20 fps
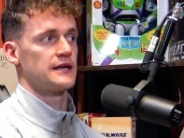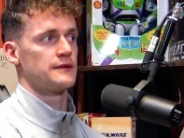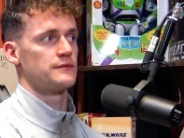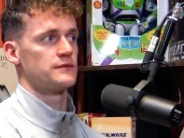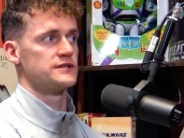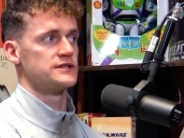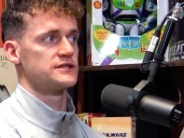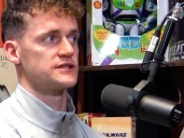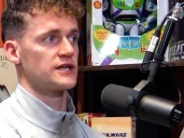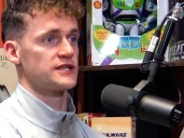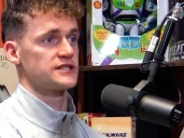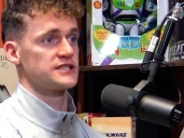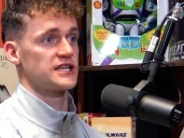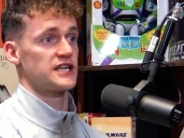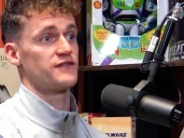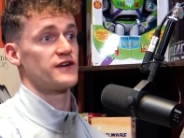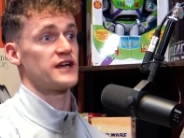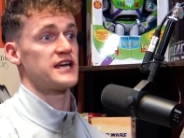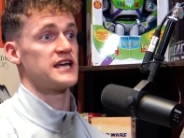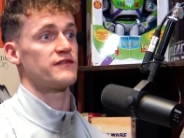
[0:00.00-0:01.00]
it was I said
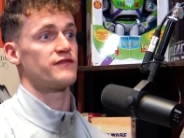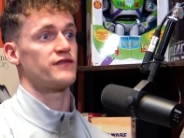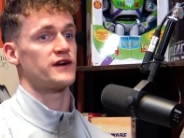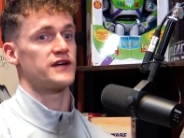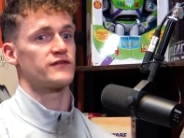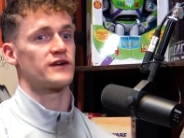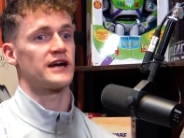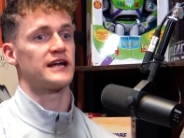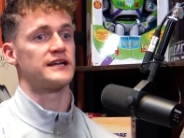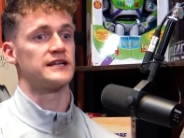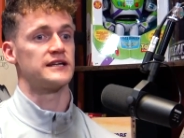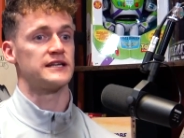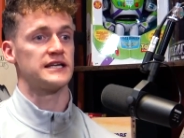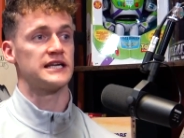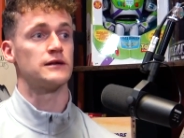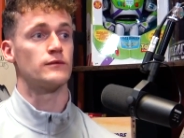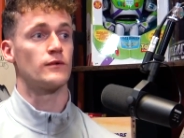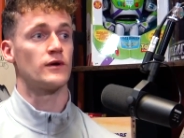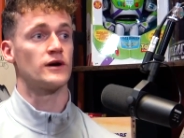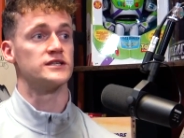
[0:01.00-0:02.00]
if I hit five grand the
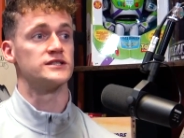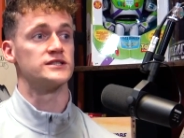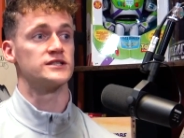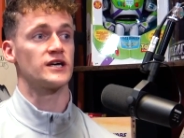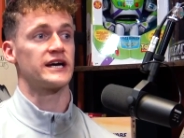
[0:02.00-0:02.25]
deal was